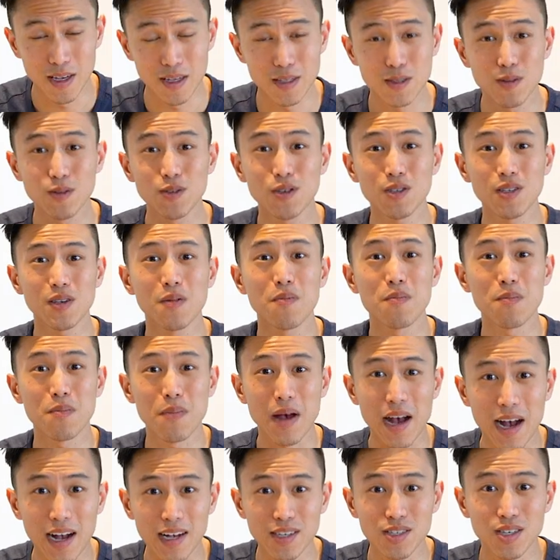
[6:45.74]
So just
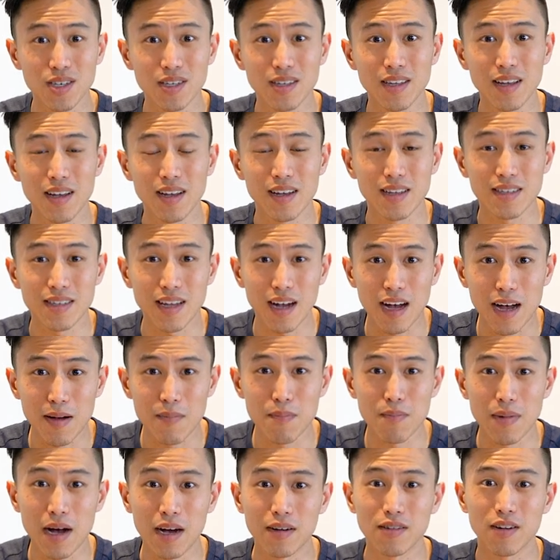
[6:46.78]
imagine the
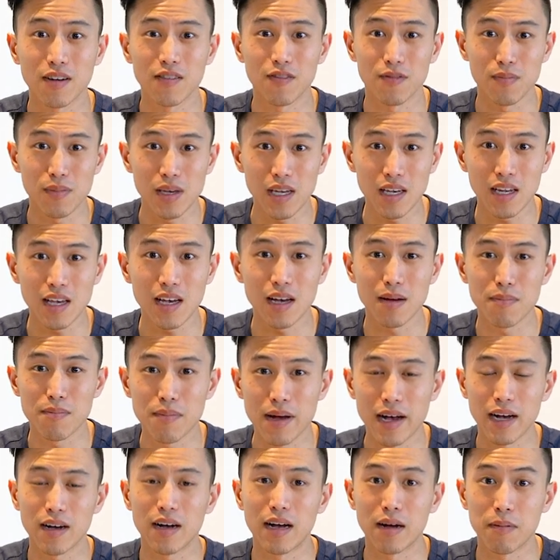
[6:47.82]
amount of media,
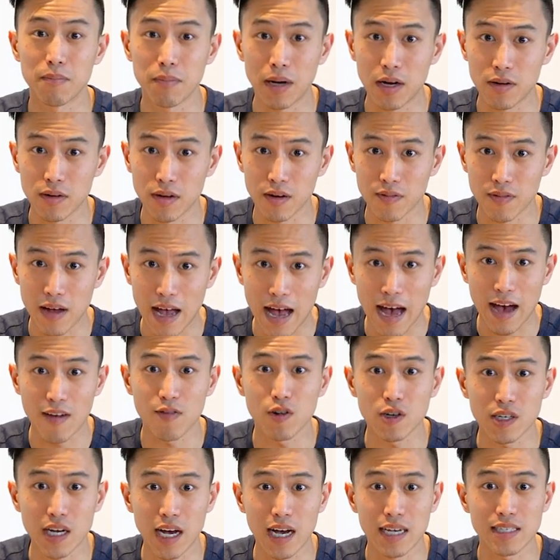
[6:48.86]
amount of
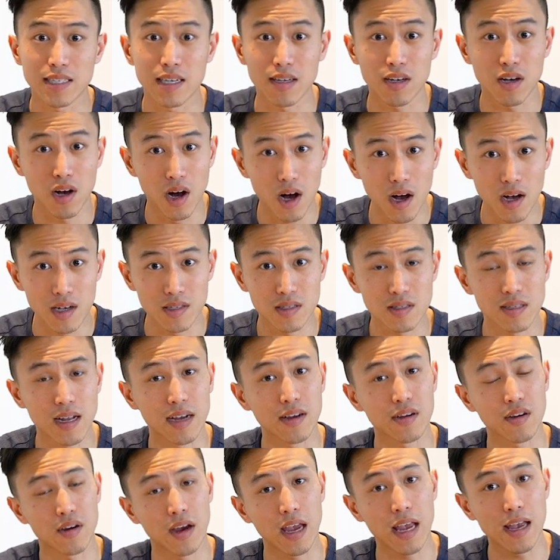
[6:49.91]
advertising costs
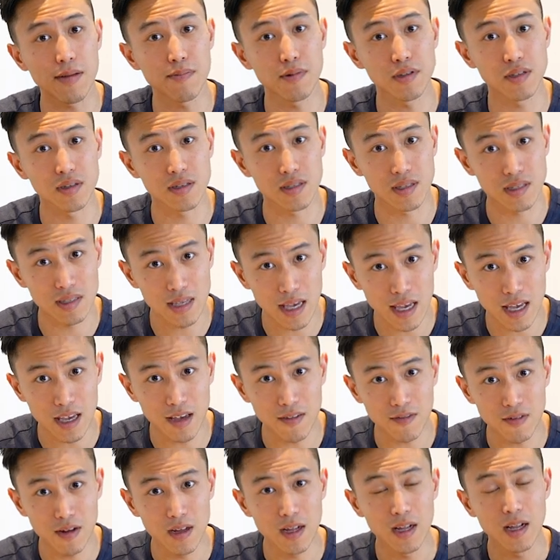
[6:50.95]
that you're able to
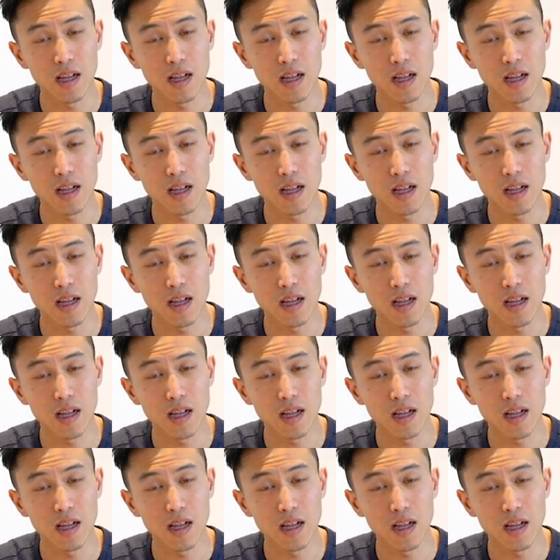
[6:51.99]
save